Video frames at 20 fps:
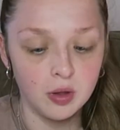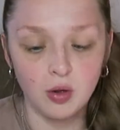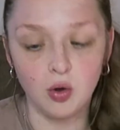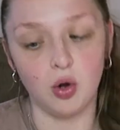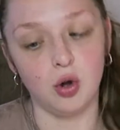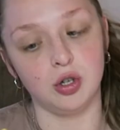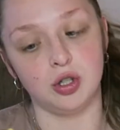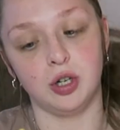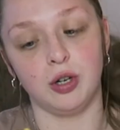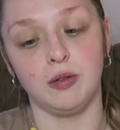
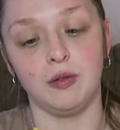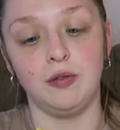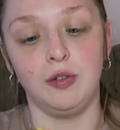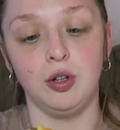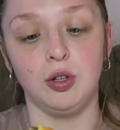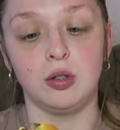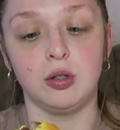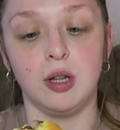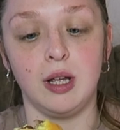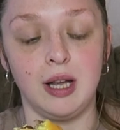ordering
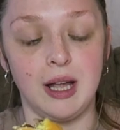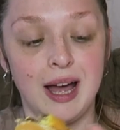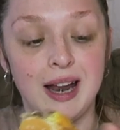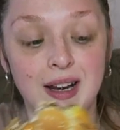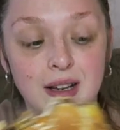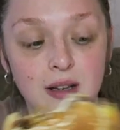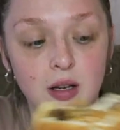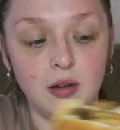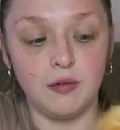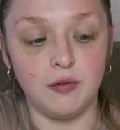food. Like, I
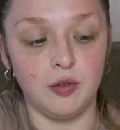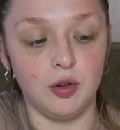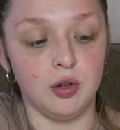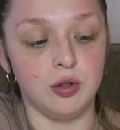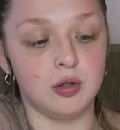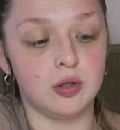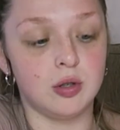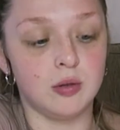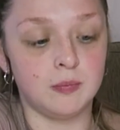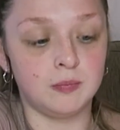needed
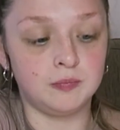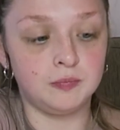food